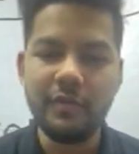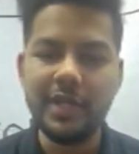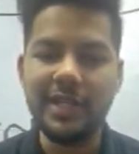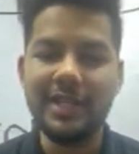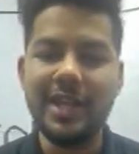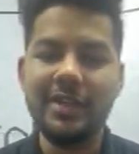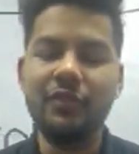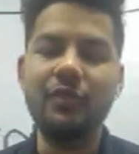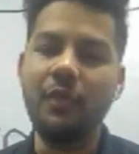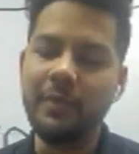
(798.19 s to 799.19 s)
we need that
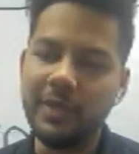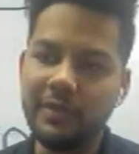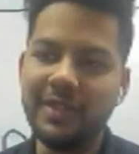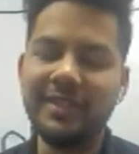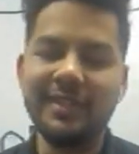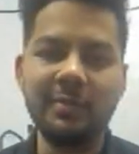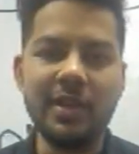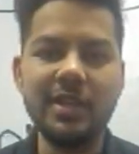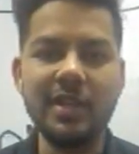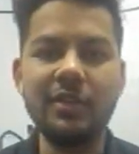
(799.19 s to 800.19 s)
to decrease the
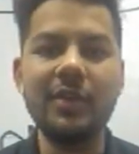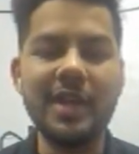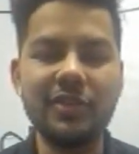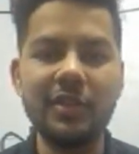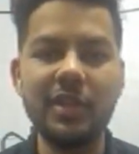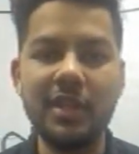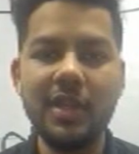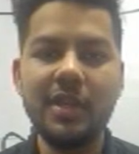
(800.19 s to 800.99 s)
spread and to actually